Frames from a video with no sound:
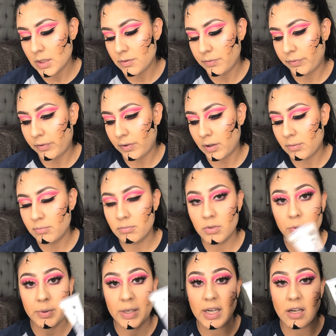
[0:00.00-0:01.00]
from
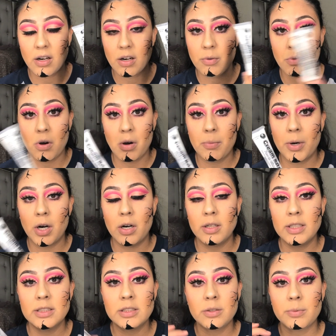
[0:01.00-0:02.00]
the one I got at
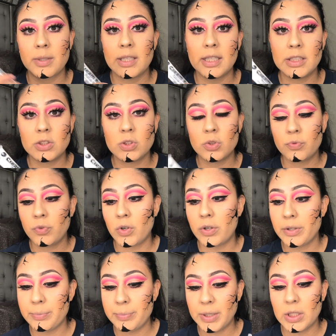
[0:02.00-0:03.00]
Walmart. This is the one I used
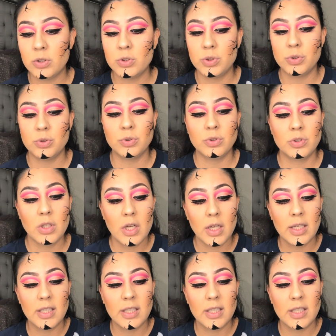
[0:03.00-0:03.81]
for the Beetlejuice.